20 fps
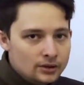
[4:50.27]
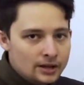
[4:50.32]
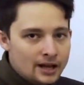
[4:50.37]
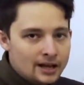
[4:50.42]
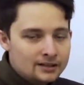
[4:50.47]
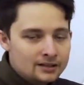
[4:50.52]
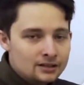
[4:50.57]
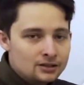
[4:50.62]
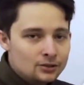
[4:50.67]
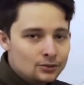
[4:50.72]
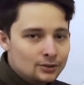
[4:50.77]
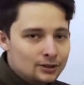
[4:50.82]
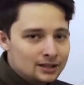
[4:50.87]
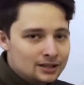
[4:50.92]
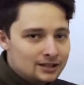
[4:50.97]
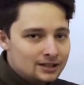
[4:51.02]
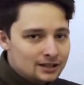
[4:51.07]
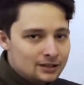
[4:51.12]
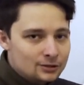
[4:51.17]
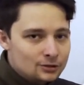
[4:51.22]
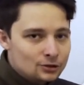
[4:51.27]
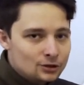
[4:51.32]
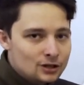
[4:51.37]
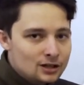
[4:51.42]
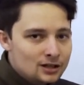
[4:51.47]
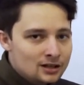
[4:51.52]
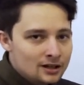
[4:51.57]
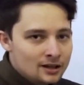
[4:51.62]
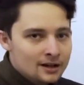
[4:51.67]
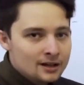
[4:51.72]
that has to do with the
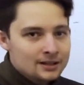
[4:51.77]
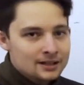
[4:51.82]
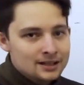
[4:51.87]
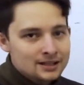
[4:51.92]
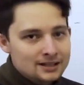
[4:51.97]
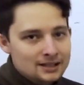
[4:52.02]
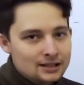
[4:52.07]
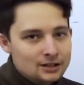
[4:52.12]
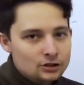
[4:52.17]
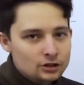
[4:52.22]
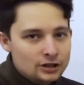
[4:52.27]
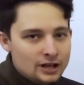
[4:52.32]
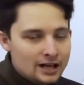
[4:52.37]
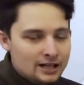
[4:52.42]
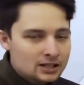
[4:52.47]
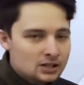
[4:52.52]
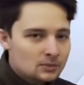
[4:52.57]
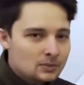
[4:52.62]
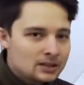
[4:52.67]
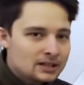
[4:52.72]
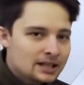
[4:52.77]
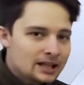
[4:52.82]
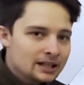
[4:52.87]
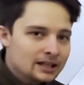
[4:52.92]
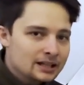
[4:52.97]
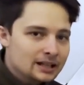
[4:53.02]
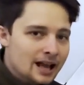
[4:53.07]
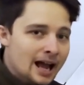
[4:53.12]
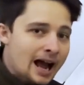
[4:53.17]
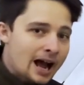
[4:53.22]
CNG has to be taken